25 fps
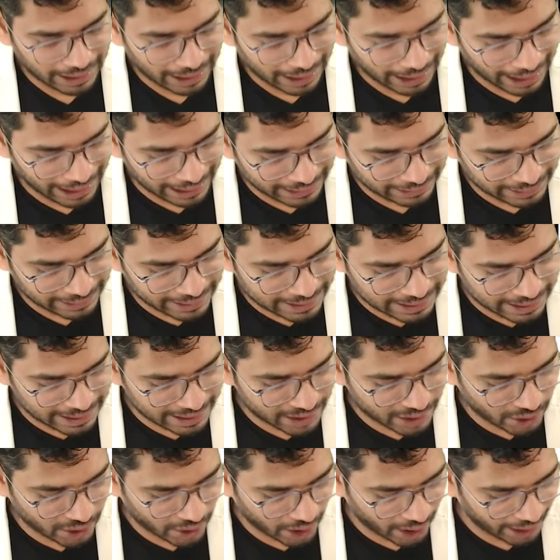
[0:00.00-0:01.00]
and this
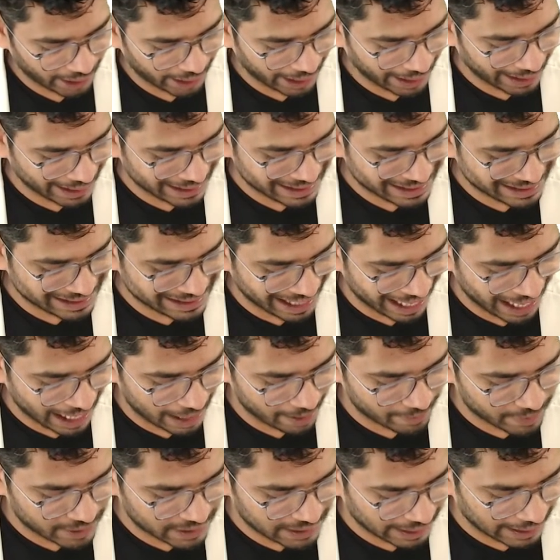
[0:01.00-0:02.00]
is your
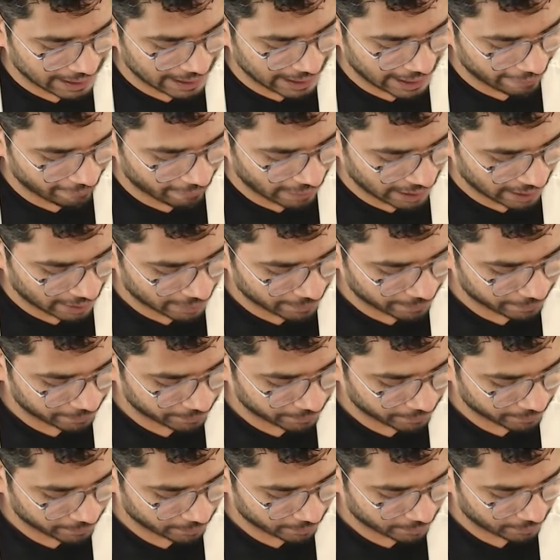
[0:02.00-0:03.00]
exams level.
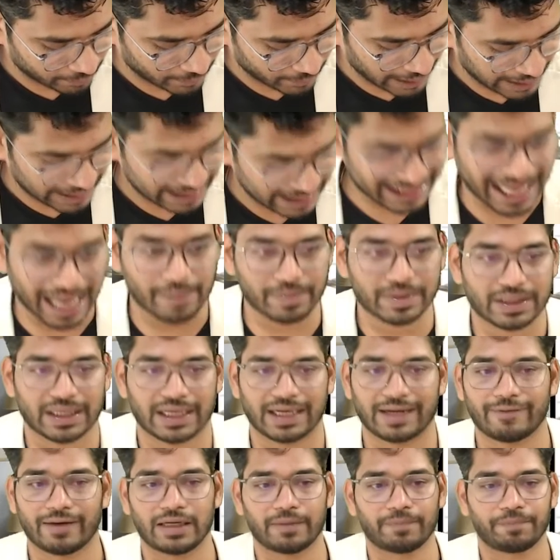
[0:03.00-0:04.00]

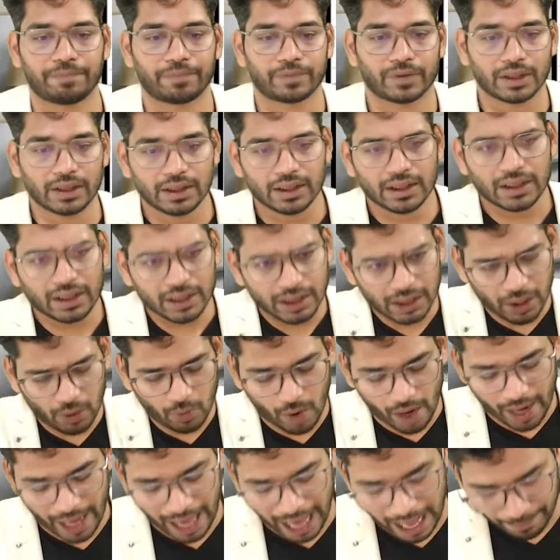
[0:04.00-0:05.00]
Exams level. Now
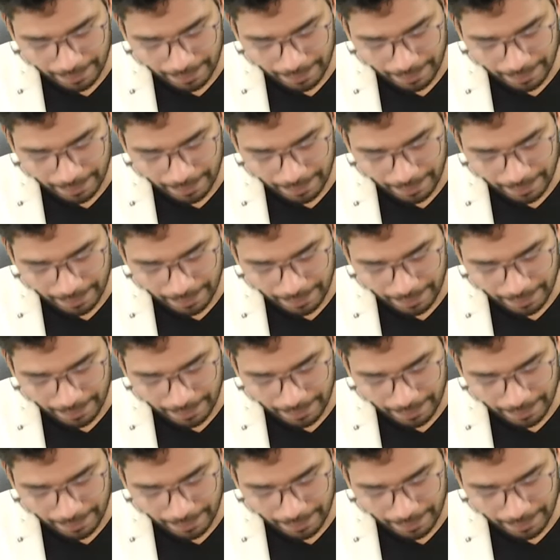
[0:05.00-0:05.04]
what